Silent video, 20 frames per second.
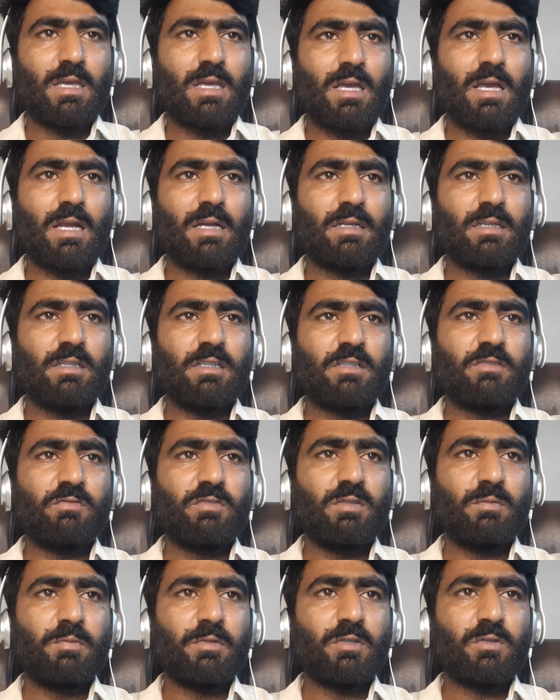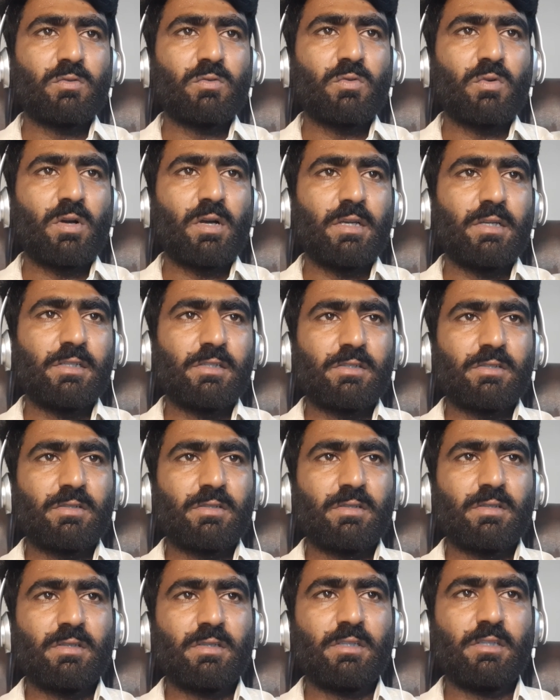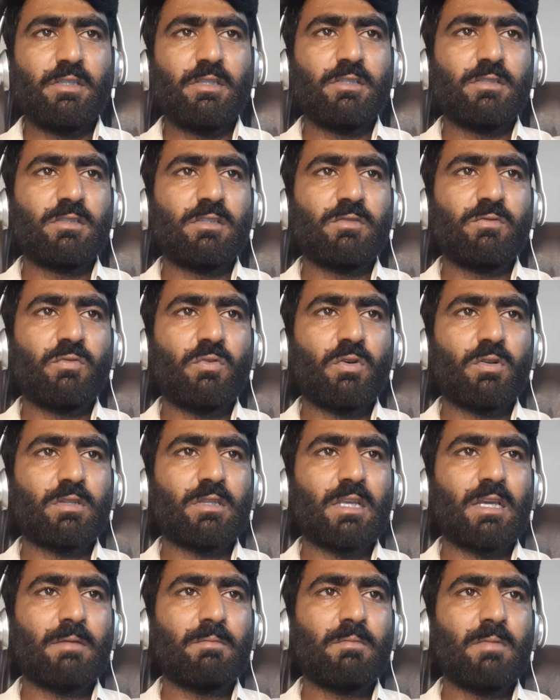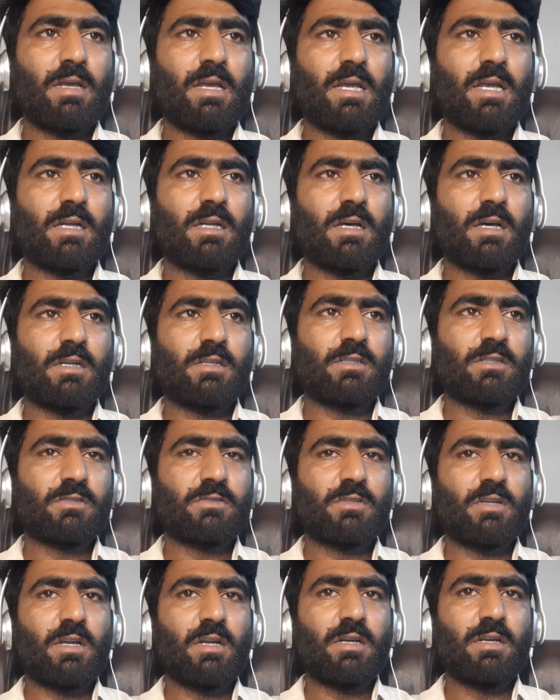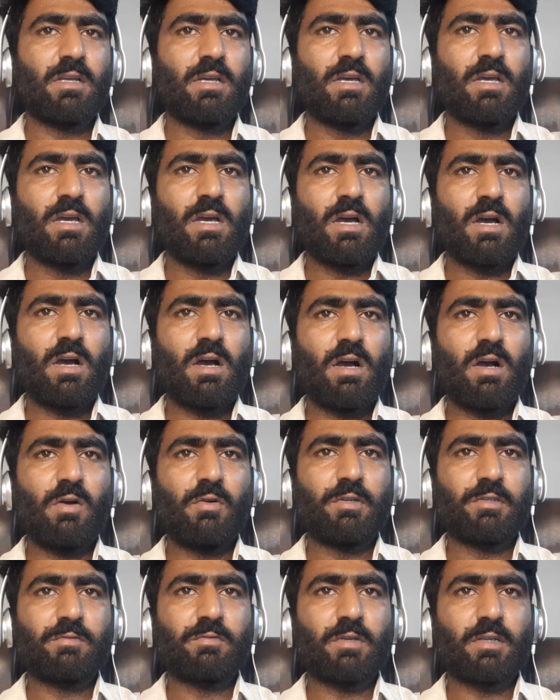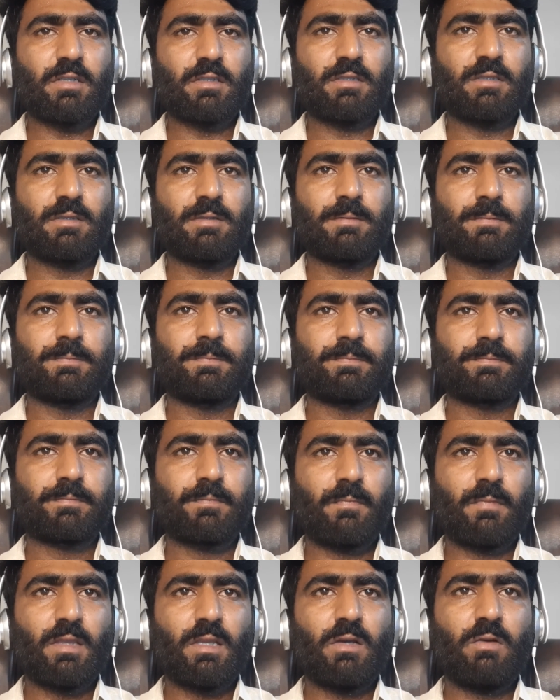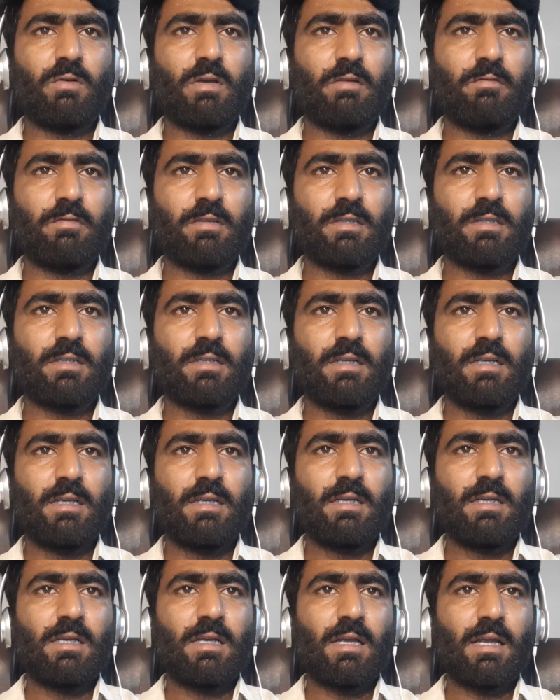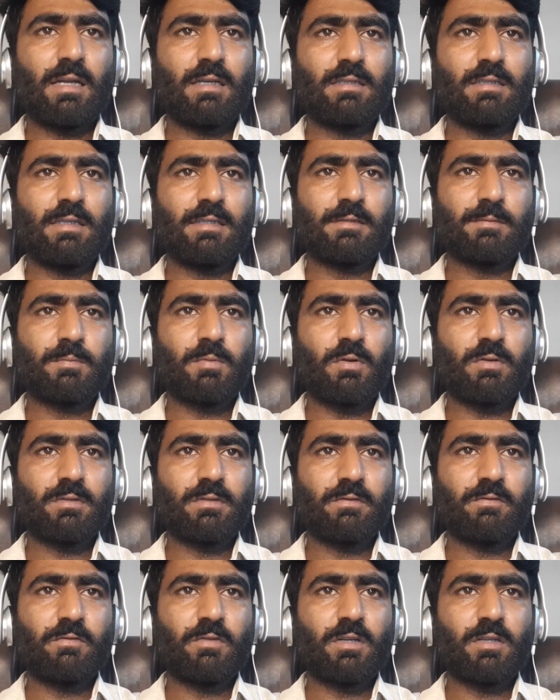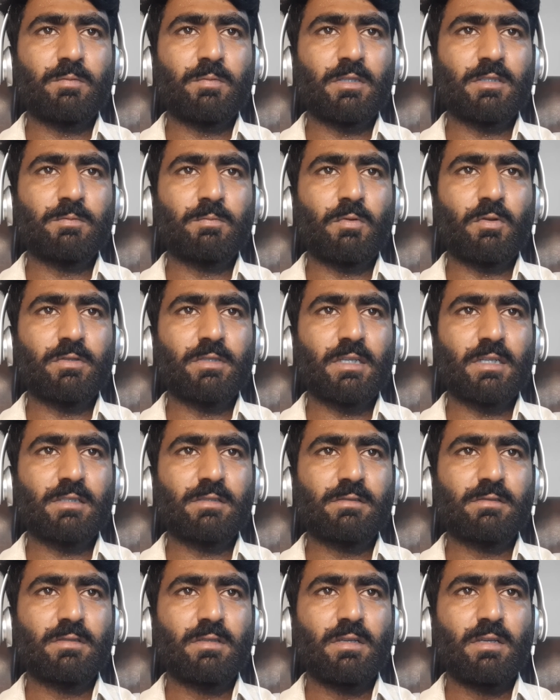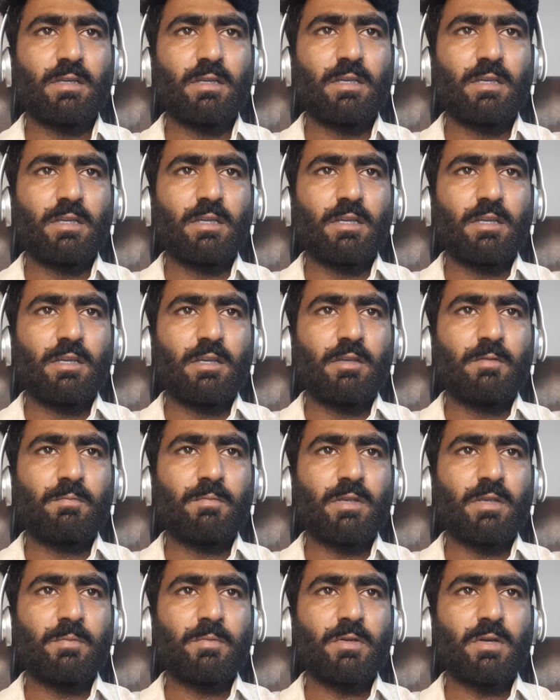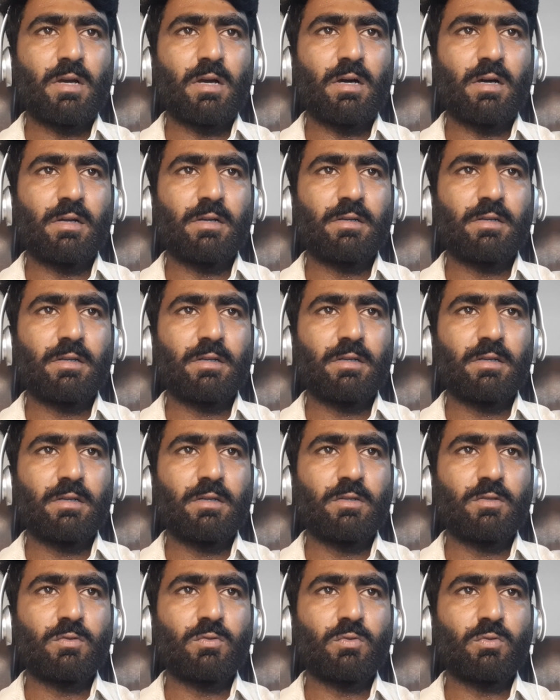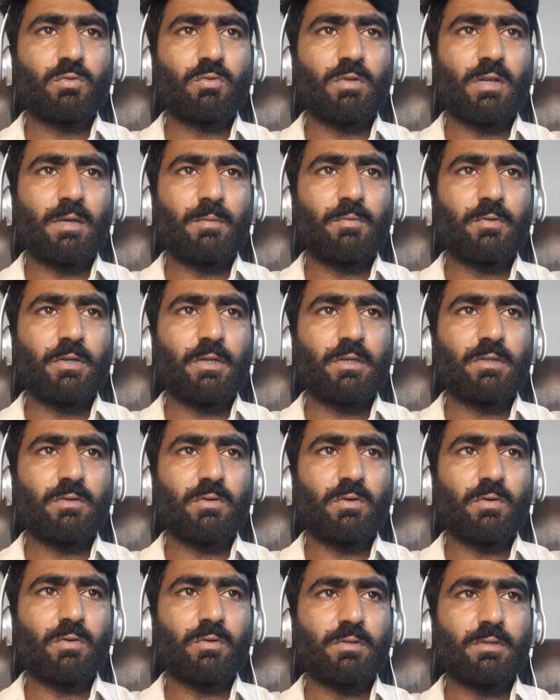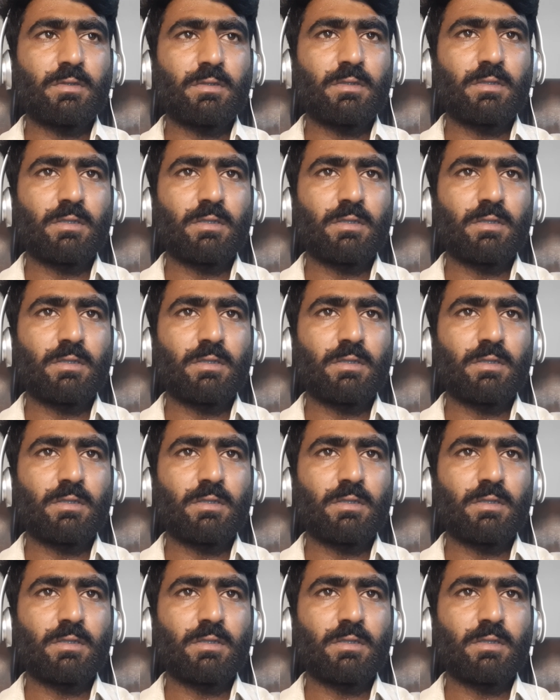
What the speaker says: and it will be quite easy for them and understand how it works. However, WordPress projects may be harder to collaborate on.